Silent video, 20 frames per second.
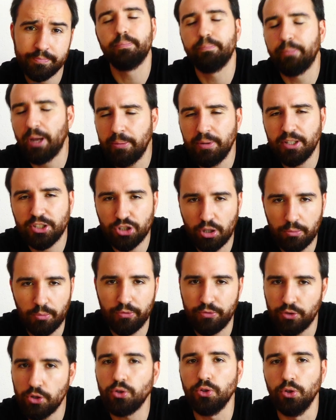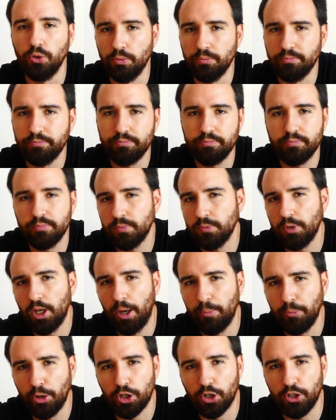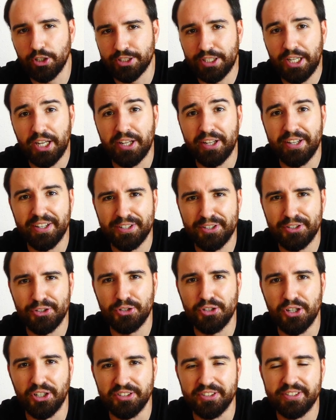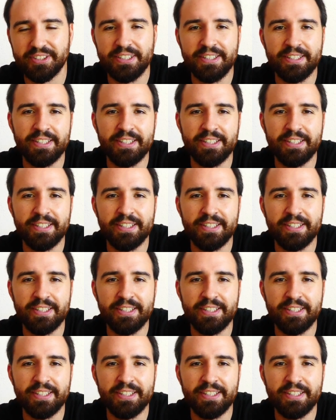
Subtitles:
Maybe some of you do. I'm not gonna say you don't.